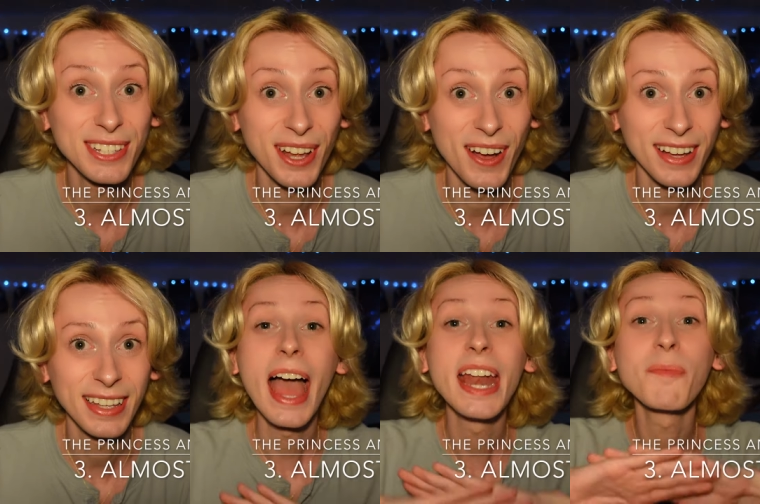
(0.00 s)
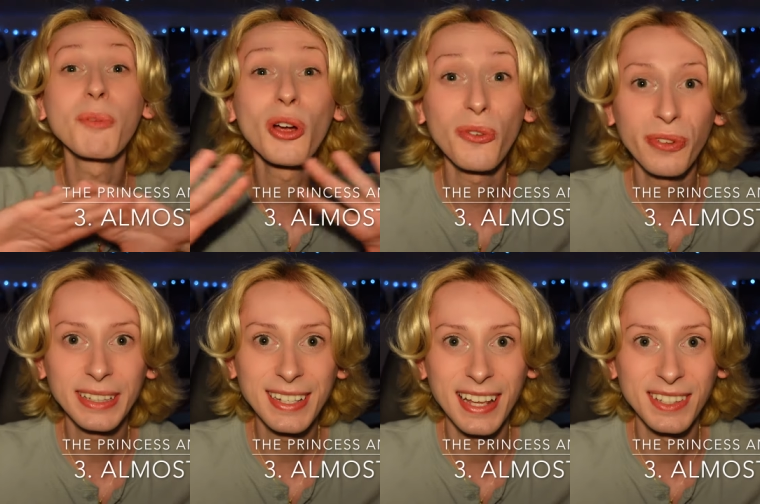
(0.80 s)
song, and it
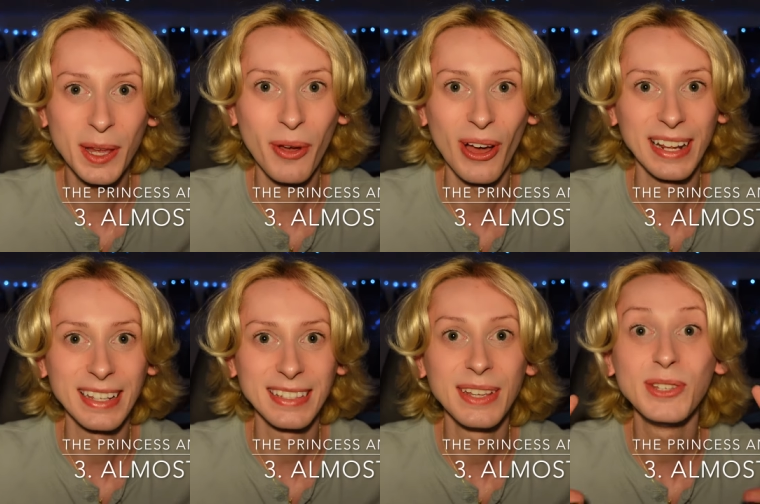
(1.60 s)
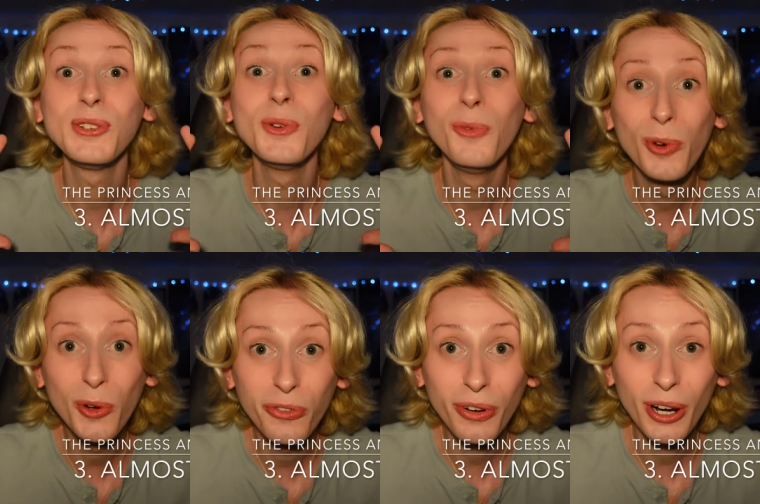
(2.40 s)
perfectly sets up audiences to
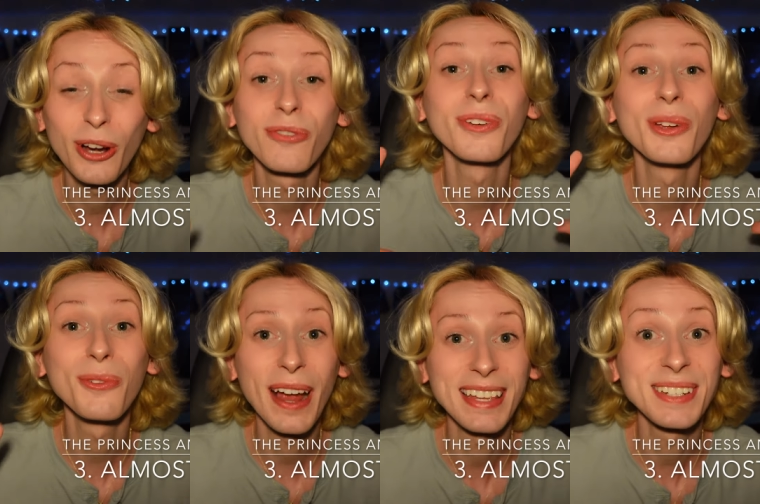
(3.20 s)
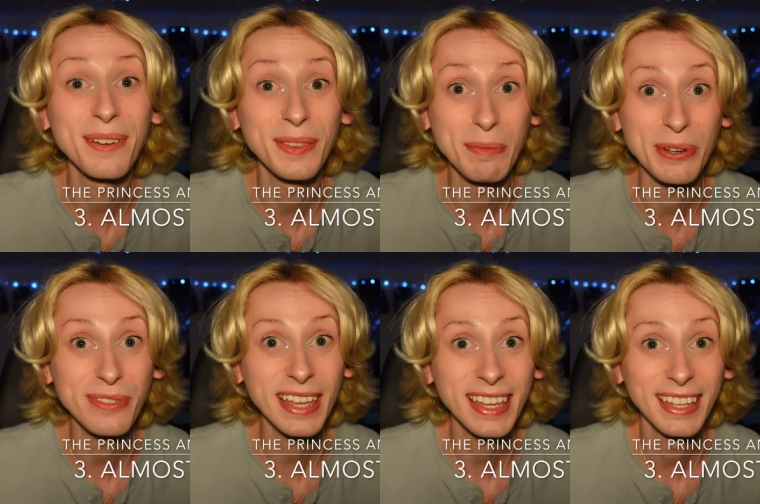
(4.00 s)
root for her for the rest of the
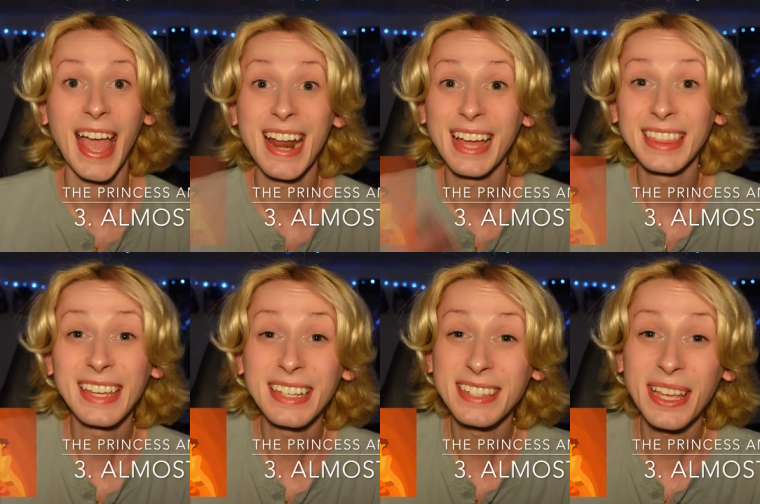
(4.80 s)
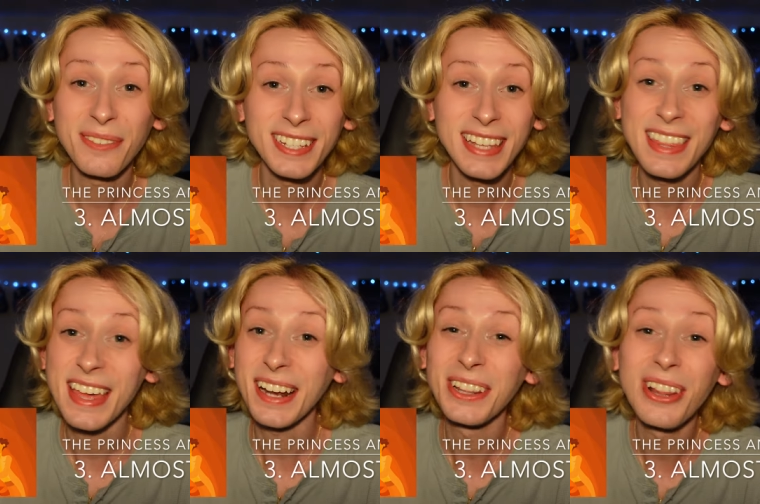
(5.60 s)
movie. And I think it's safe to say
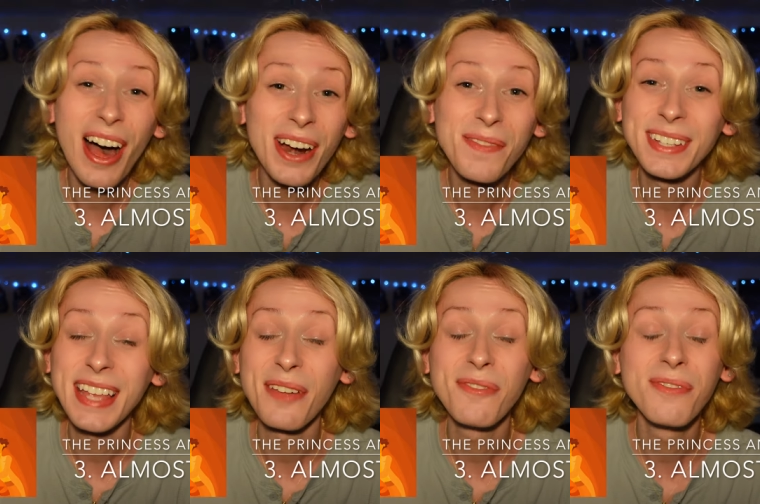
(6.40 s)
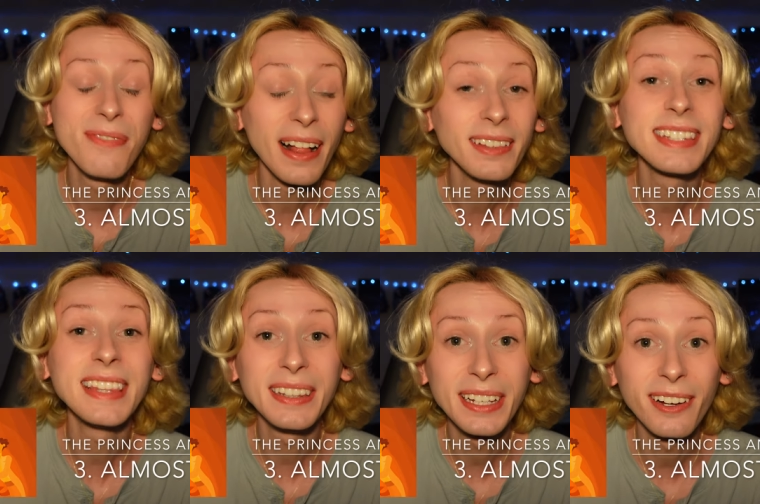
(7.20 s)
that a lot of us have felt
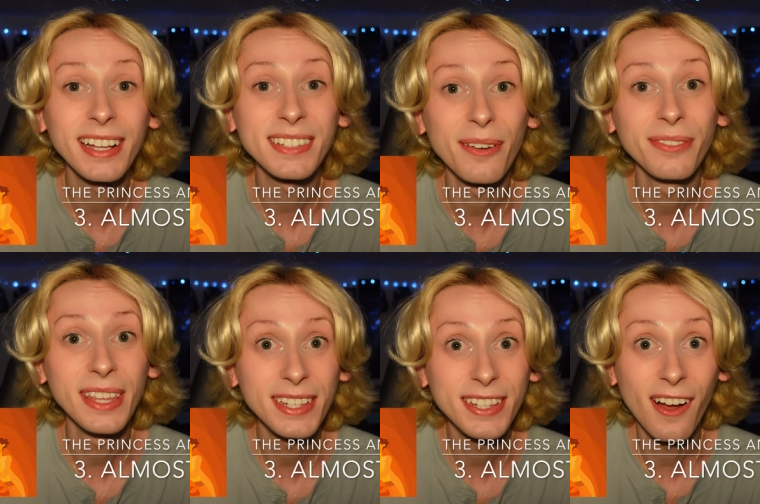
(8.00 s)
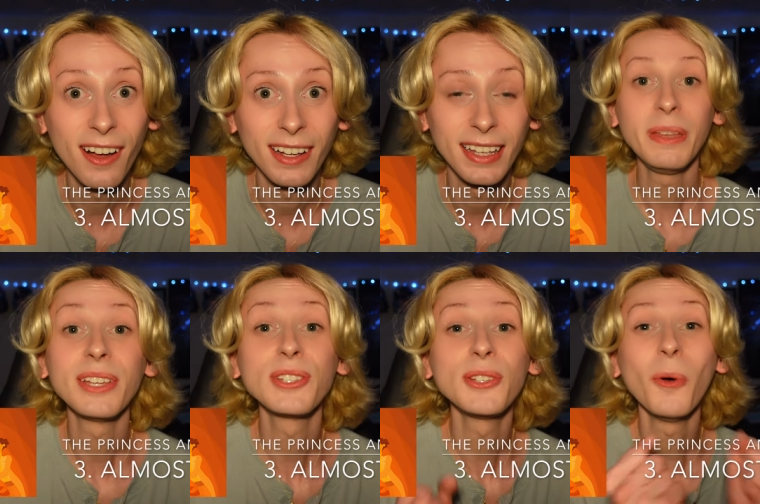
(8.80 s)
the lyrics of this song,
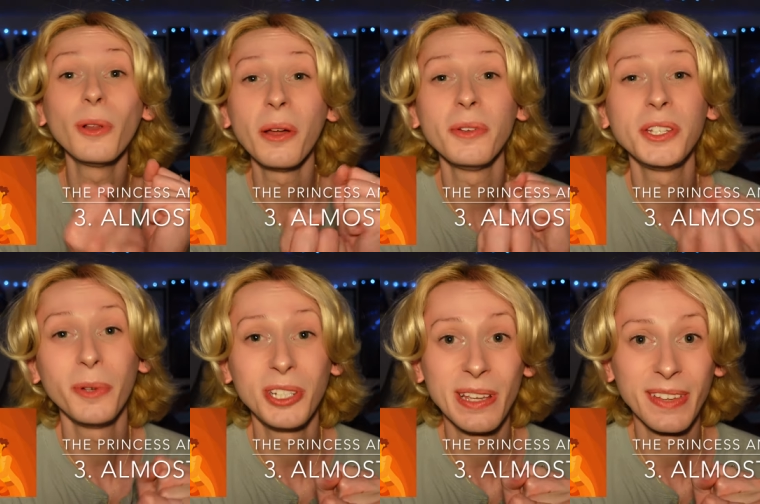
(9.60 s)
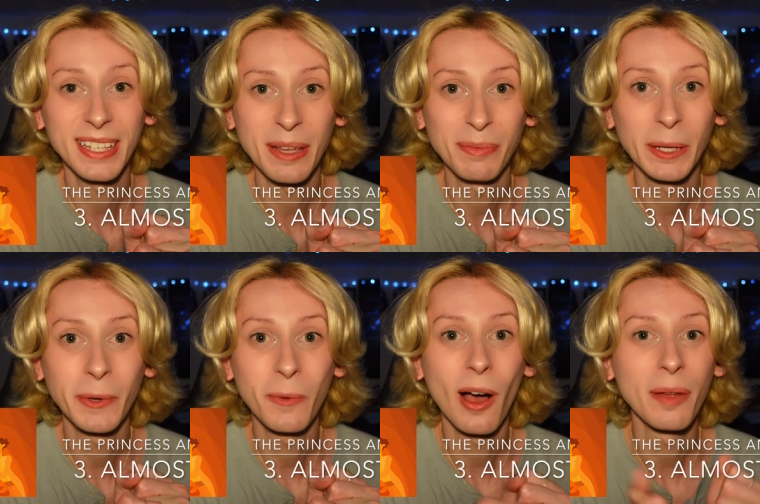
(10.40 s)
being so close to achieving something
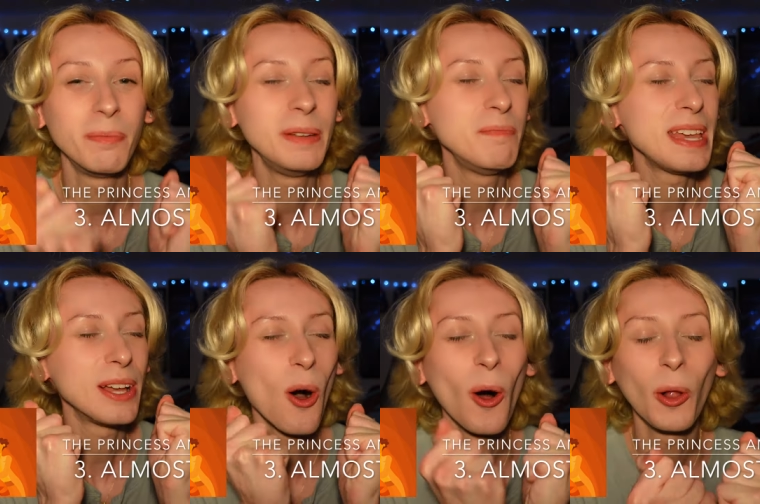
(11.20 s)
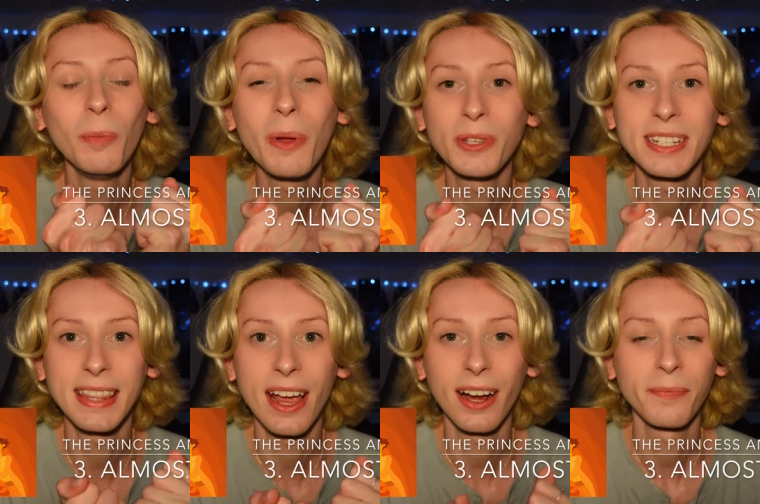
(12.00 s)
we want and being almost
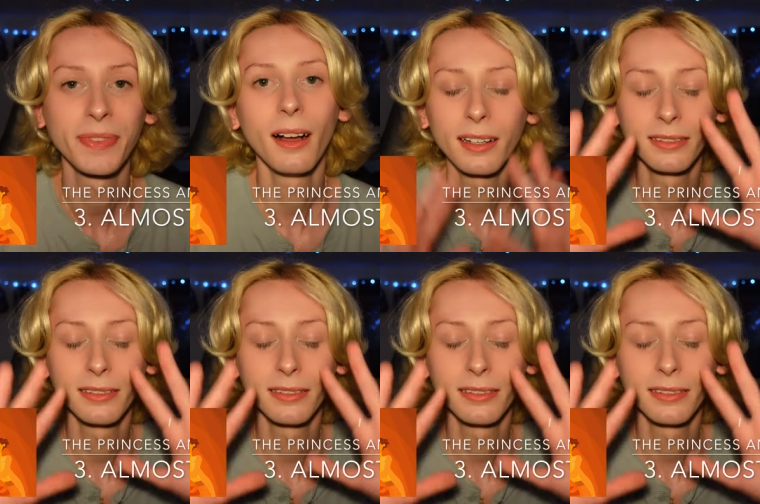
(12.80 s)
there. Ugh,